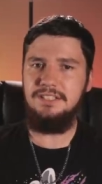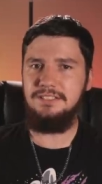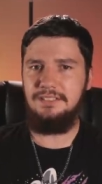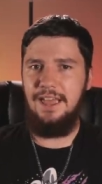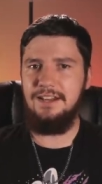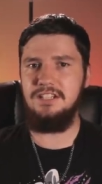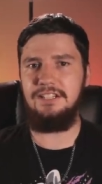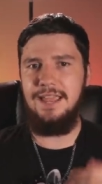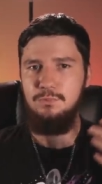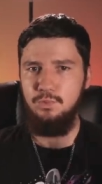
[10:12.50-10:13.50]
isn't
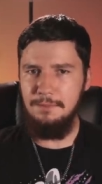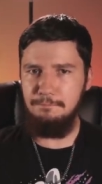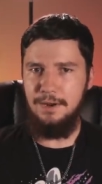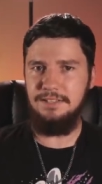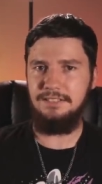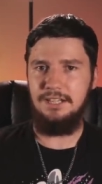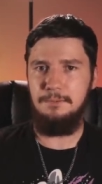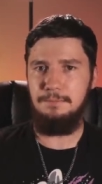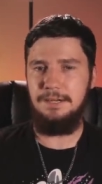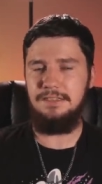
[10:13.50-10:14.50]
actually a web browser
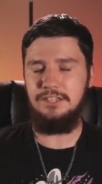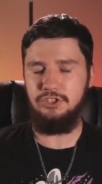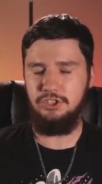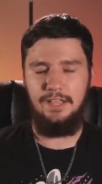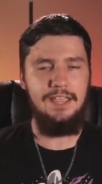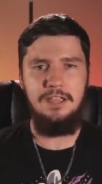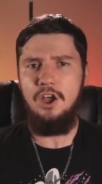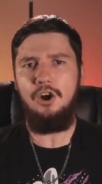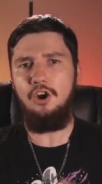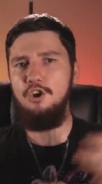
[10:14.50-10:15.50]
company, they're just a
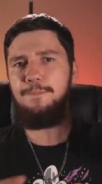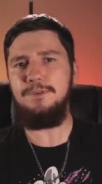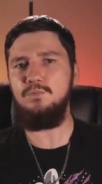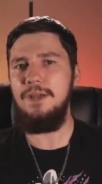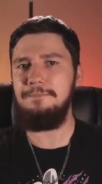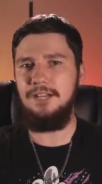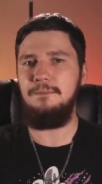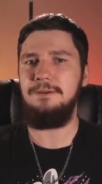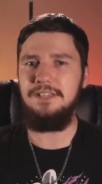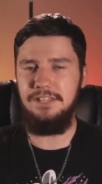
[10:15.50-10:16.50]
open web
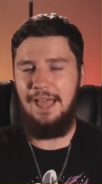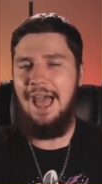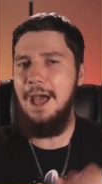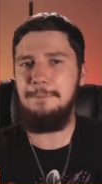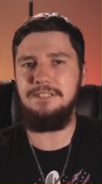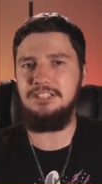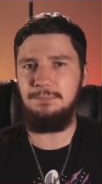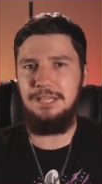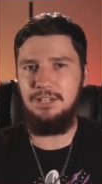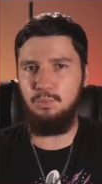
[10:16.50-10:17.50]
company that happens to
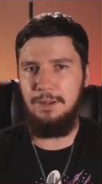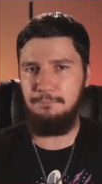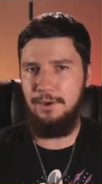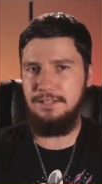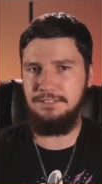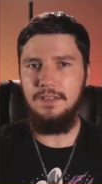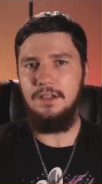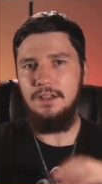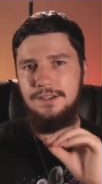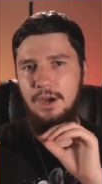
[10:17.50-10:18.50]
make a web browser.
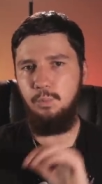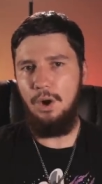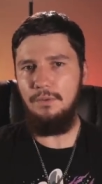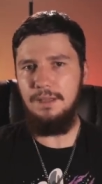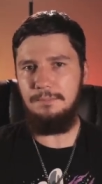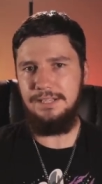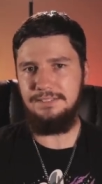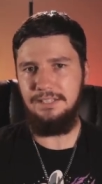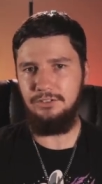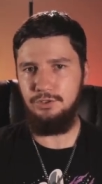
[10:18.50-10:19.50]
Now, while that might
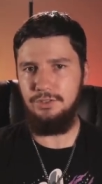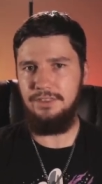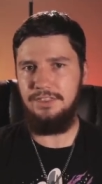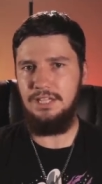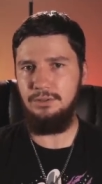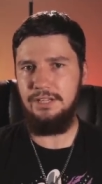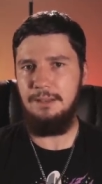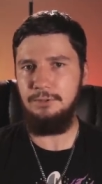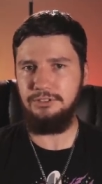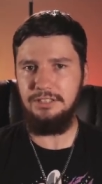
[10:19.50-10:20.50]
sound good in theory,
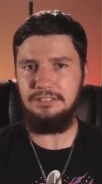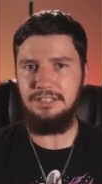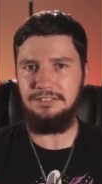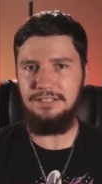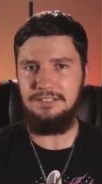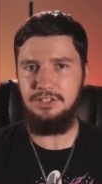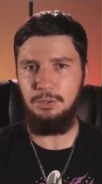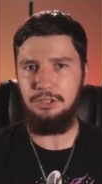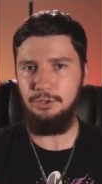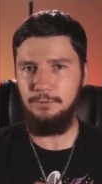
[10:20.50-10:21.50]
and Mozilla does actually do a
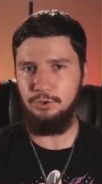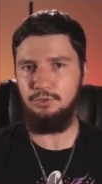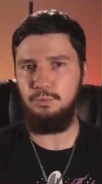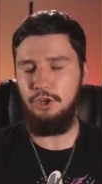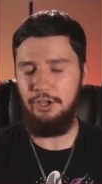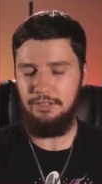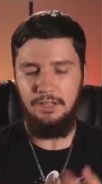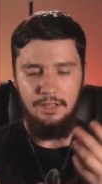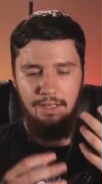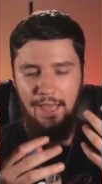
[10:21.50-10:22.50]
lot of good work
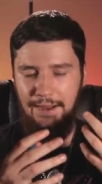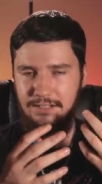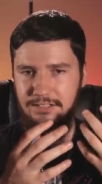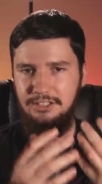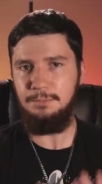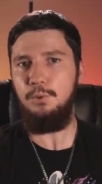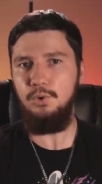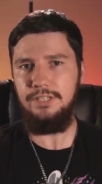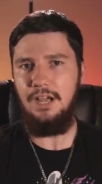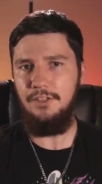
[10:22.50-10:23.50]
actually
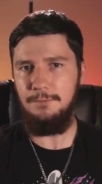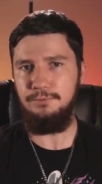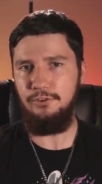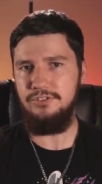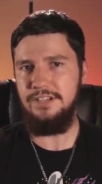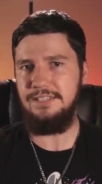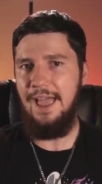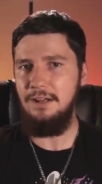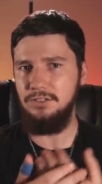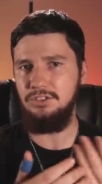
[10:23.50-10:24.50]
supporting other projects
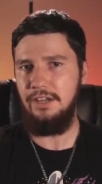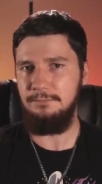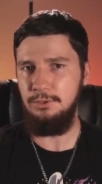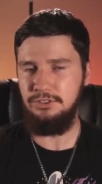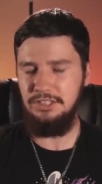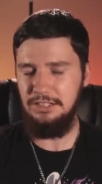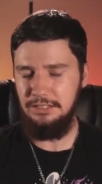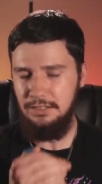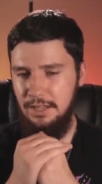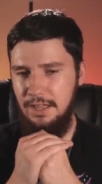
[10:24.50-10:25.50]
outside of
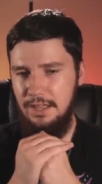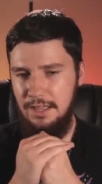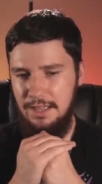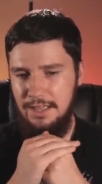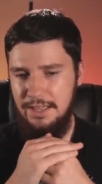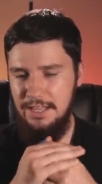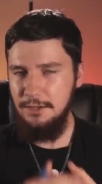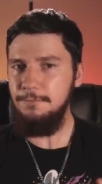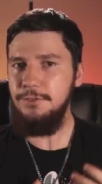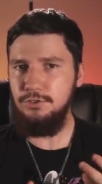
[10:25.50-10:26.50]
Mozilla,
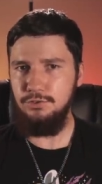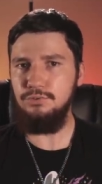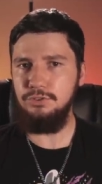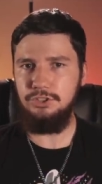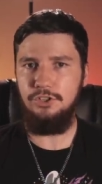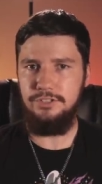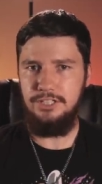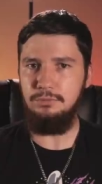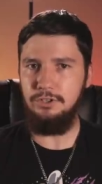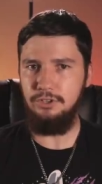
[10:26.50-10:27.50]
if the Google search
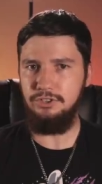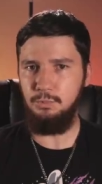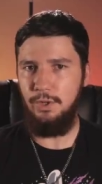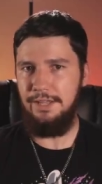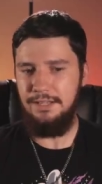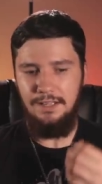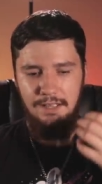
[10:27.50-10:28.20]
deal goes away,